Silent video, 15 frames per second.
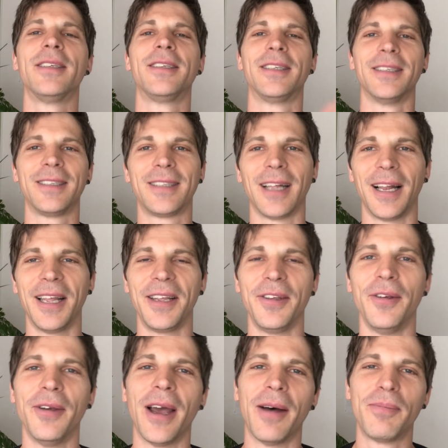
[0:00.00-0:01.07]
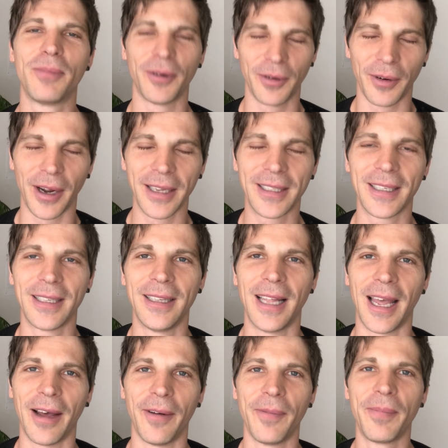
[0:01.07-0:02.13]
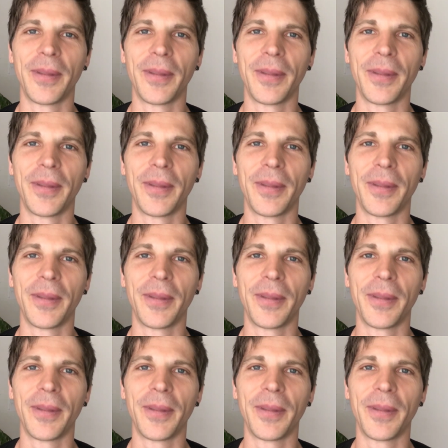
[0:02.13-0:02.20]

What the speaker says: just telling you up right now.